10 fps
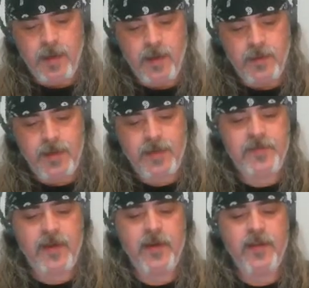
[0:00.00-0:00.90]
Next
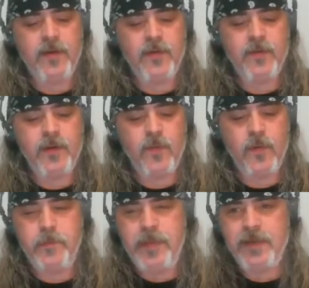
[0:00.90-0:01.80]
Saturday though there
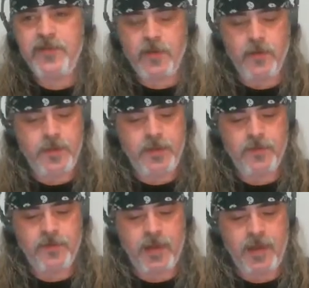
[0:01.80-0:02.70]
won't be a show
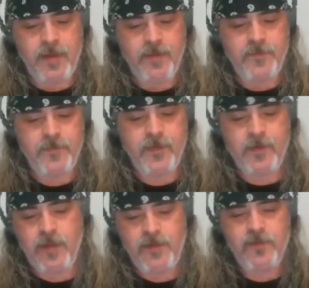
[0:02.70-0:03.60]
because I have a
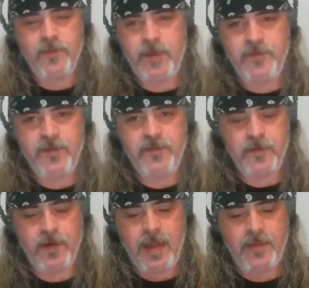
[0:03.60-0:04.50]
lunch with my
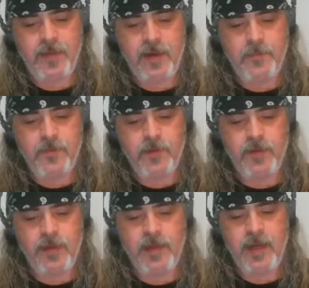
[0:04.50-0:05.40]
sister, and then I'm doing
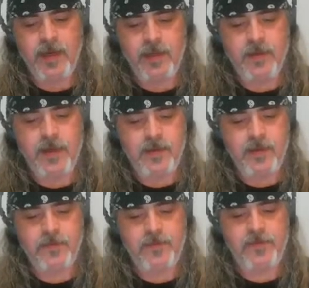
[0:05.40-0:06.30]
the Canadian
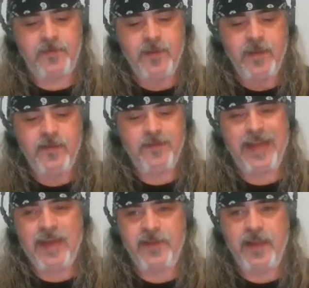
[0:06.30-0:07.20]
Atheists /
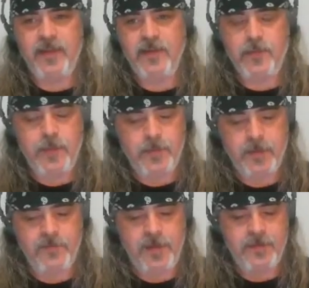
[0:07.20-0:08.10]
Atheist
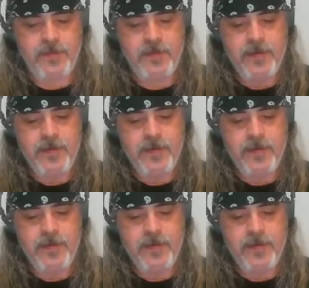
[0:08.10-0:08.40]
Republic event